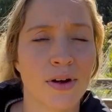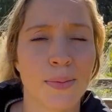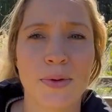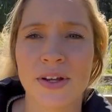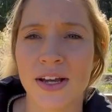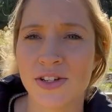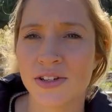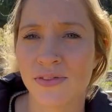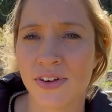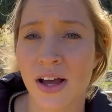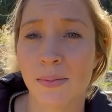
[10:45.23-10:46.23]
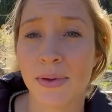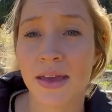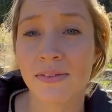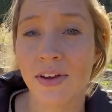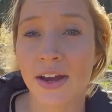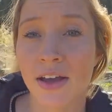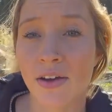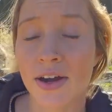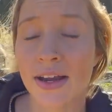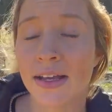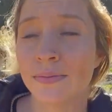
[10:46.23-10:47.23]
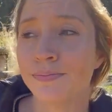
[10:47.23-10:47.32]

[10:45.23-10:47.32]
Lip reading: reputation for not being very hardy.